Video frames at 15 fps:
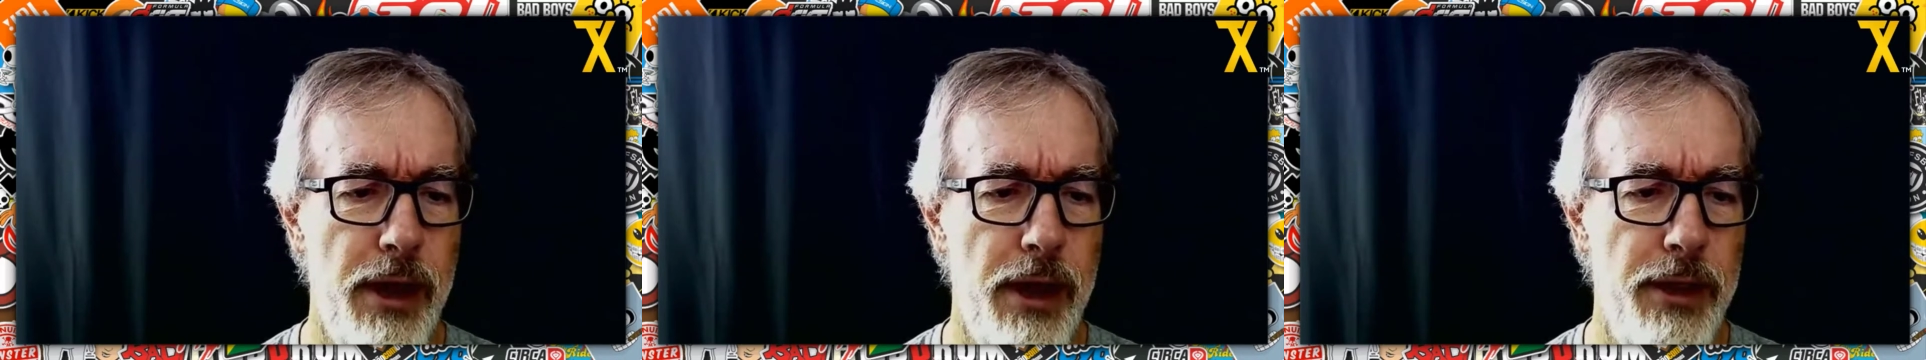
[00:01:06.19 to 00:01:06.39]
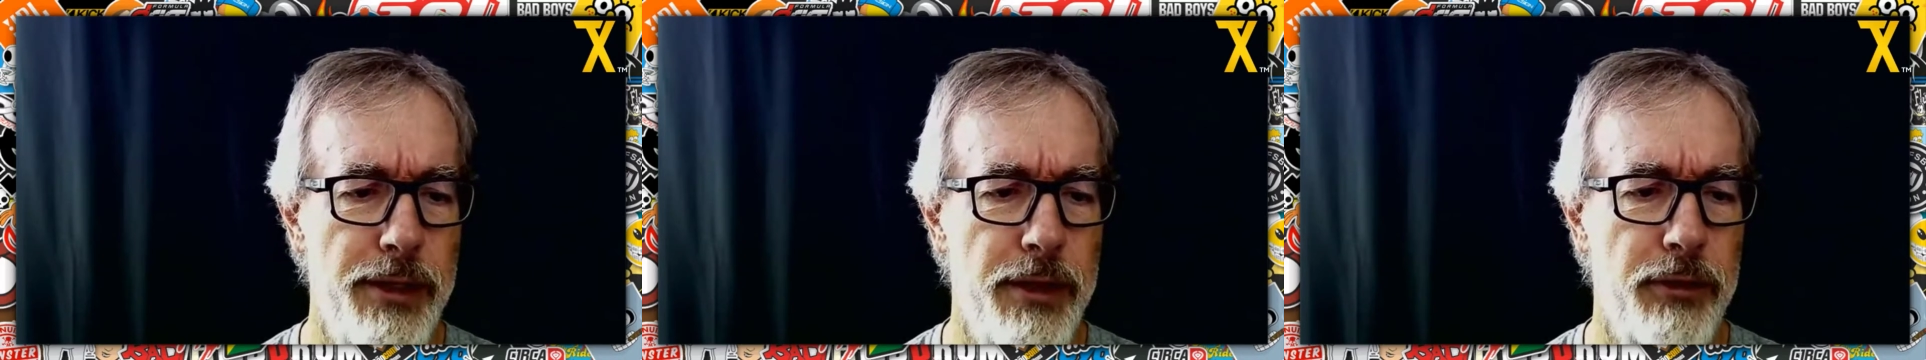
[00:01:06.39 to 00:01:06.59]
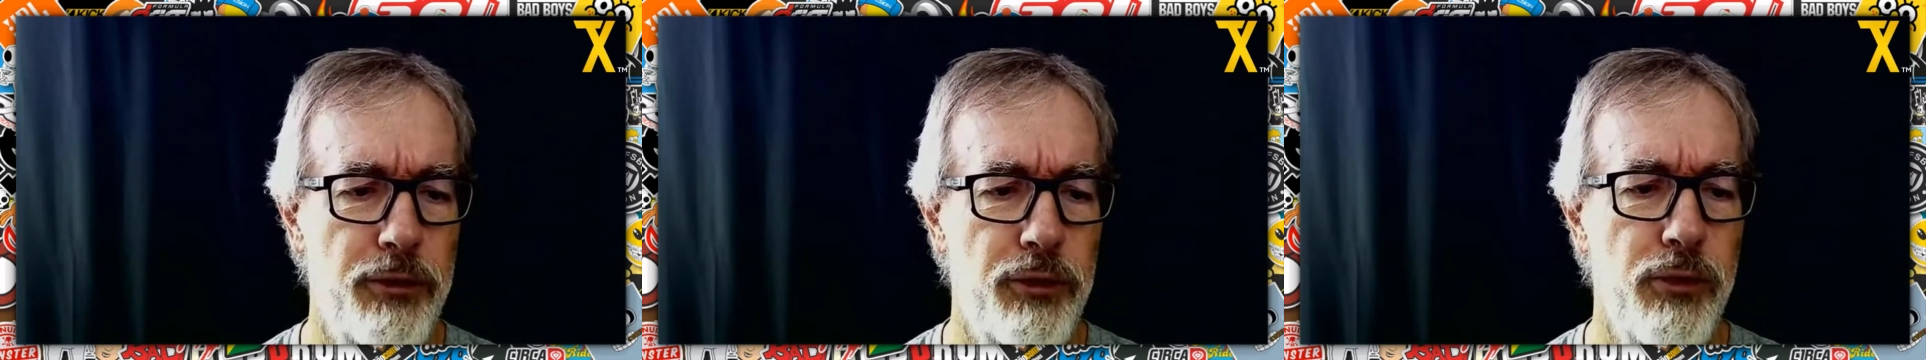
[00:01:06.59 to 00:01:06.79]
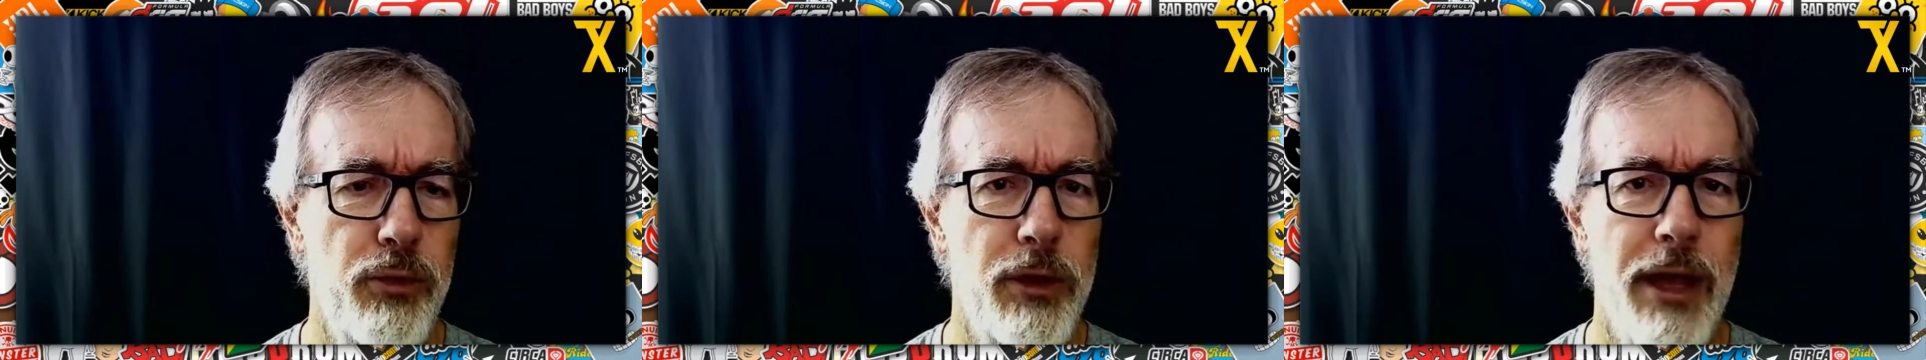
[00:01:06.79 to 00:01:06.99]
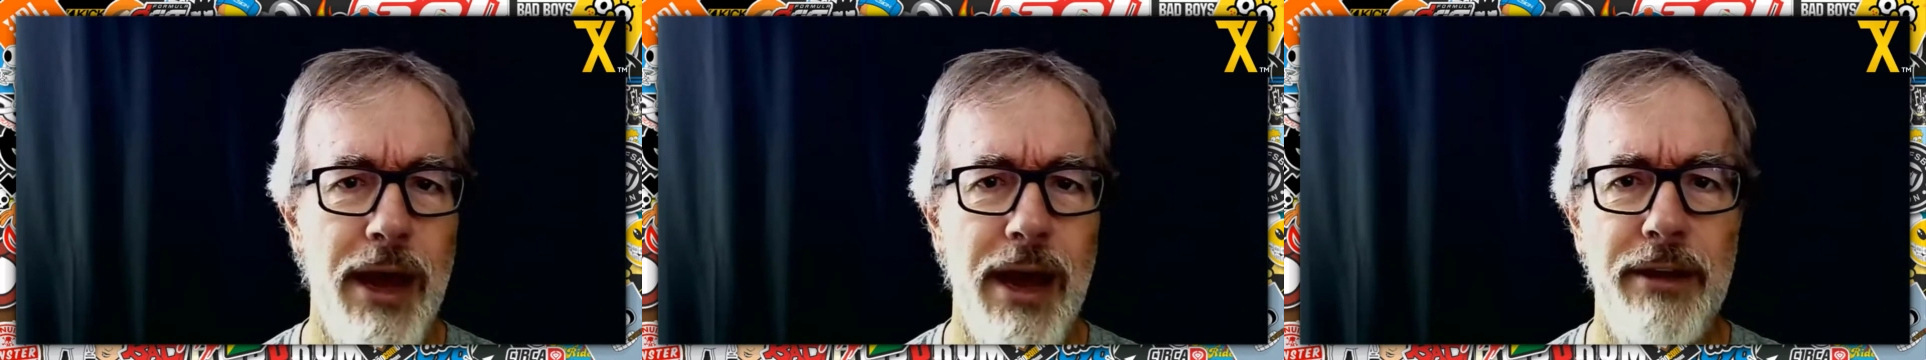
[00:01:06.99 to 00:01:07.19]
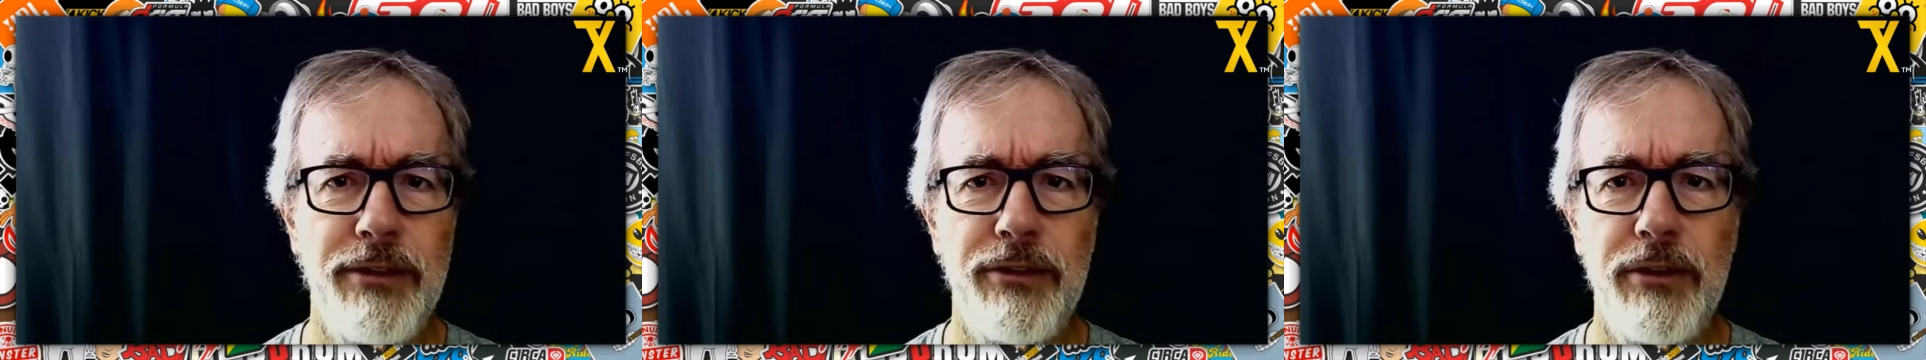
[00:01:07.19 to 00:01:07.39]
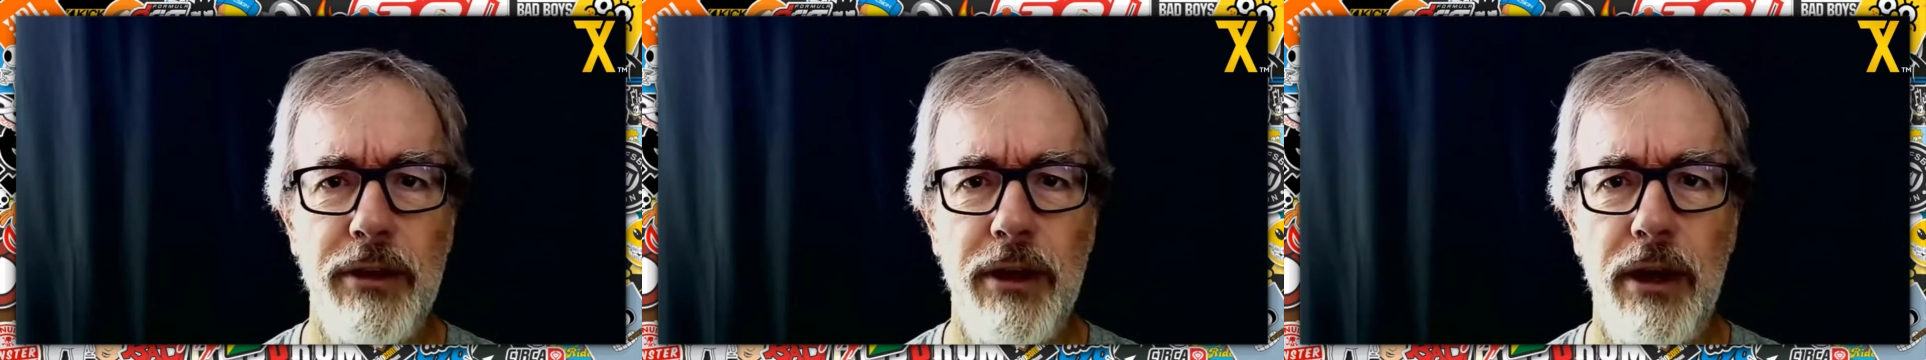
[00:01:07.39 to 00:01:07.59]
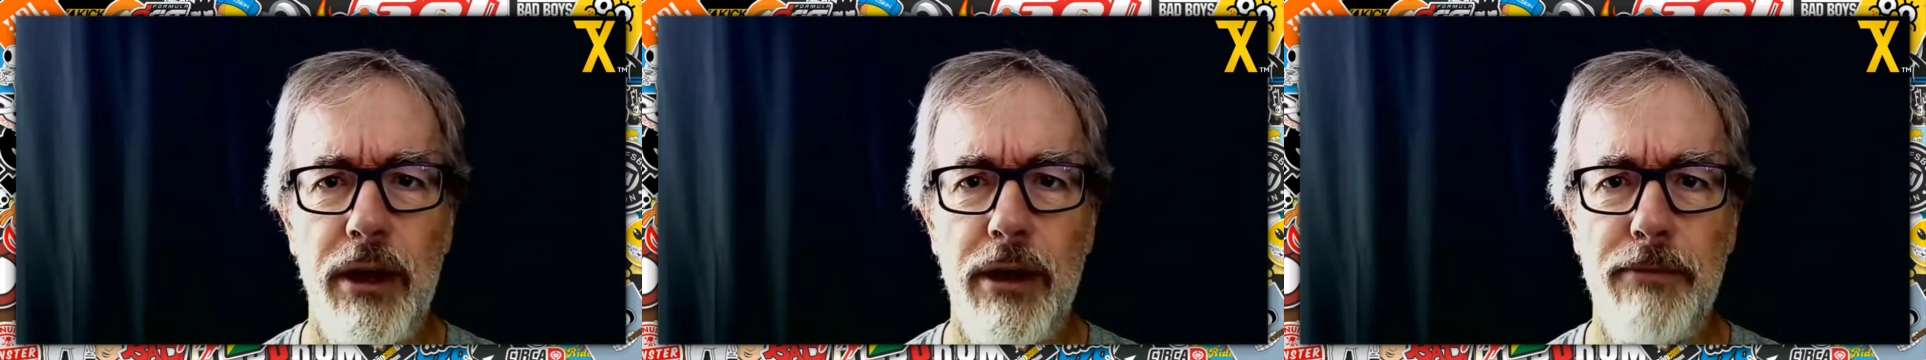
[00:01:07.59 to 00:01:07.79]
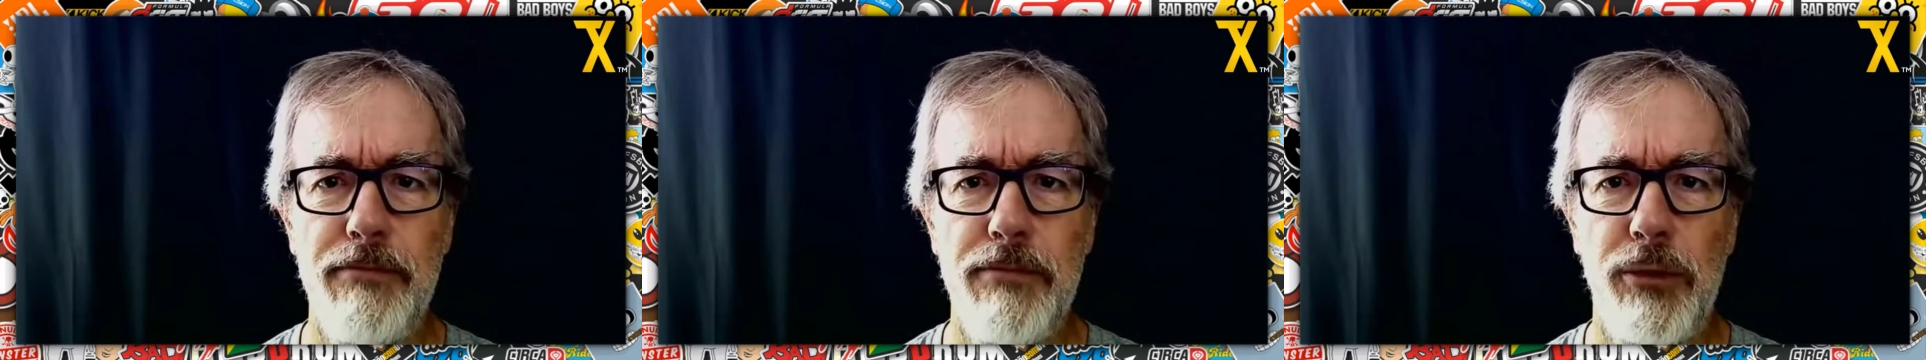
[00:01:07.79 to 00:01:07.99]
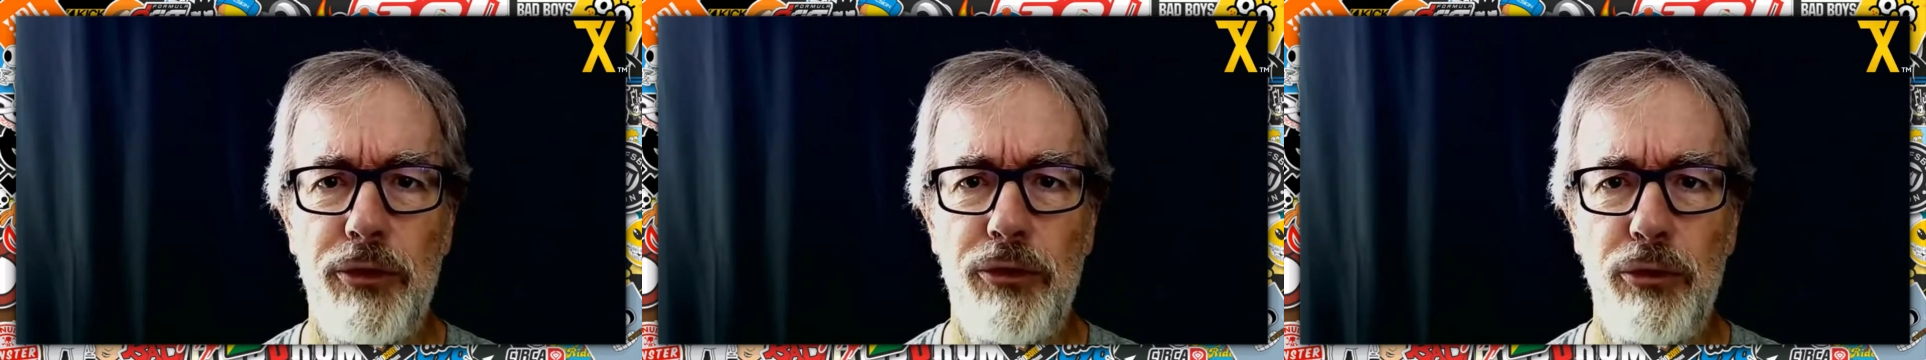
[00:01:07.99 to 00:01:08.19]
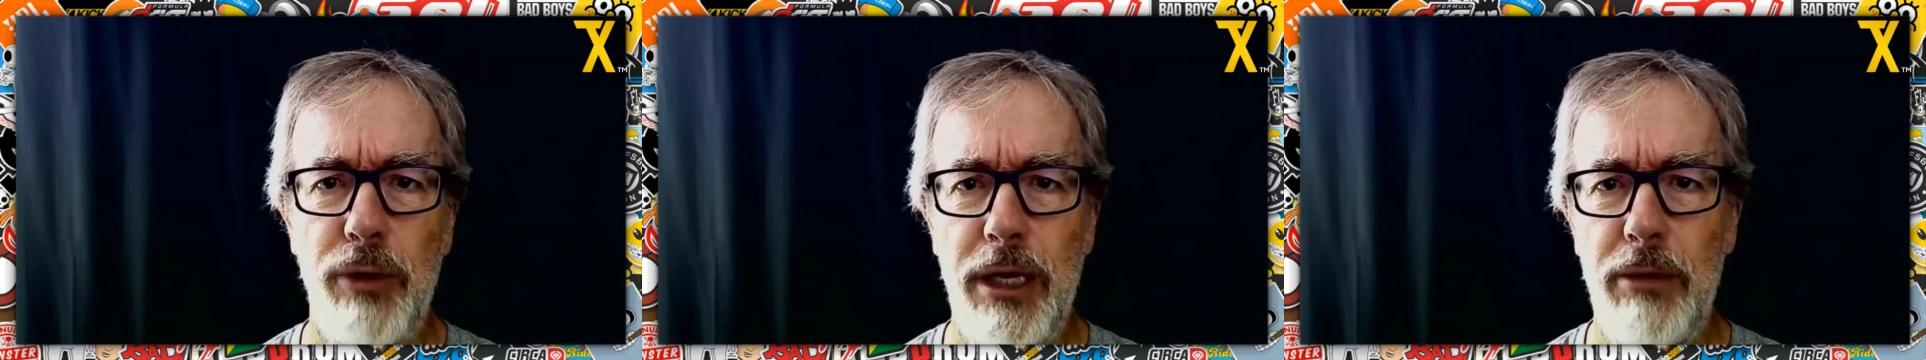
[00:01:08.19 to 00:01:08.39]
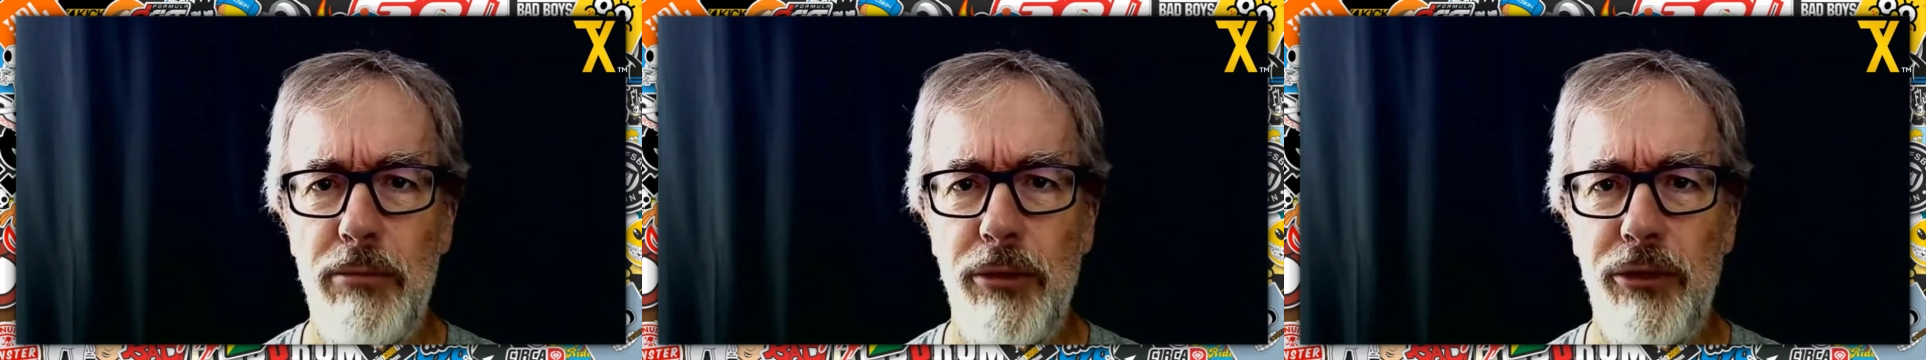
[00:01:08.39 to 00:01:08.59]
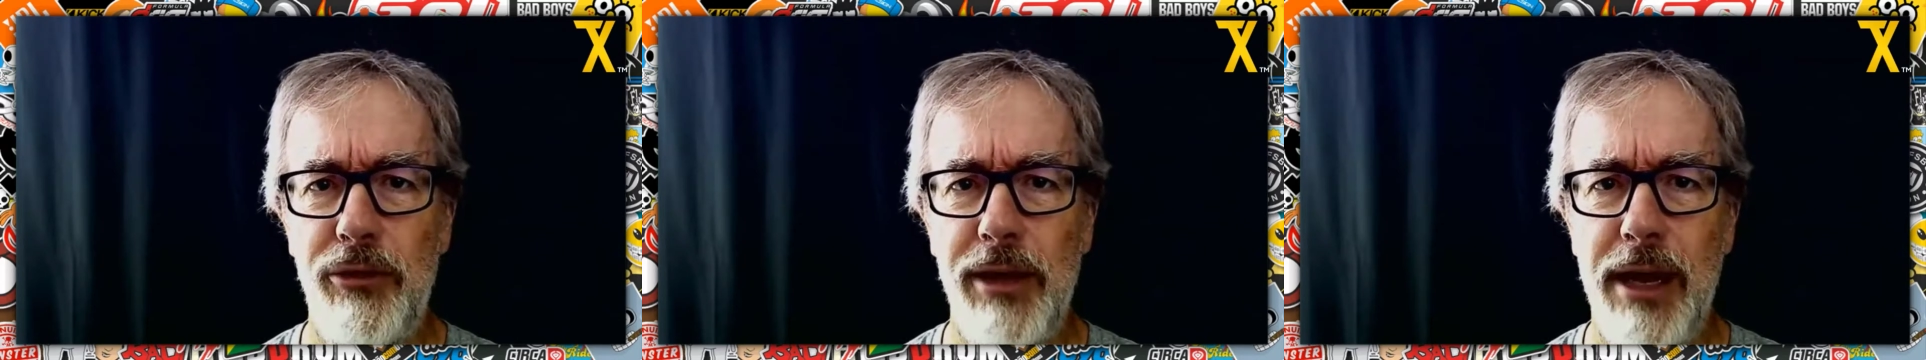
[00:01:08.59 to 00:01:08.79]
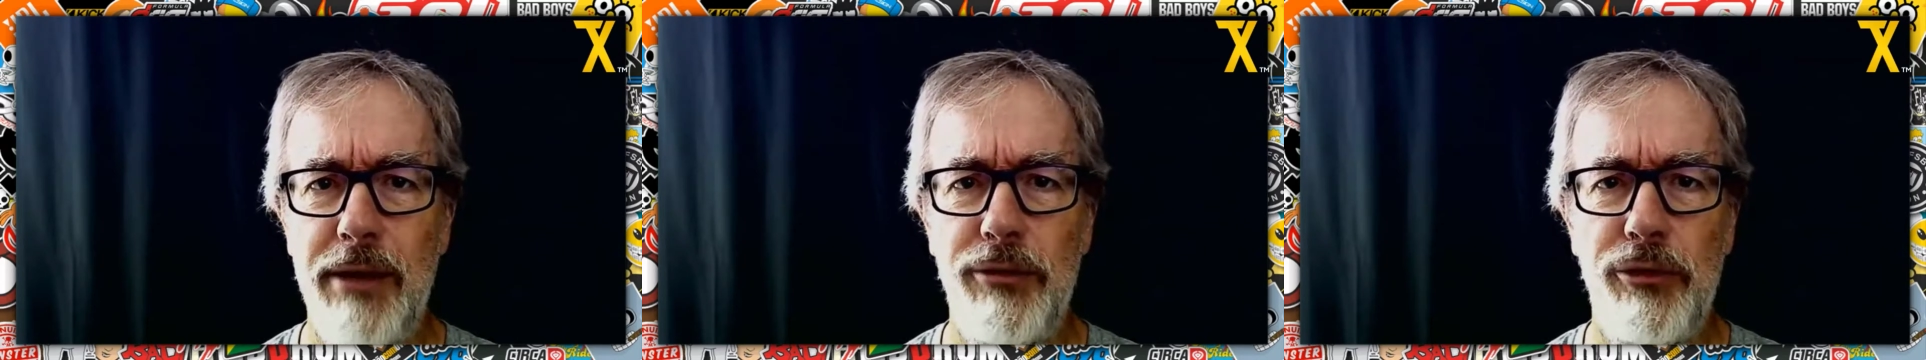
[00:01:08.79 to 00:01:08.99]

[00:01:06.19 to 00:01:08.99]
in the two last live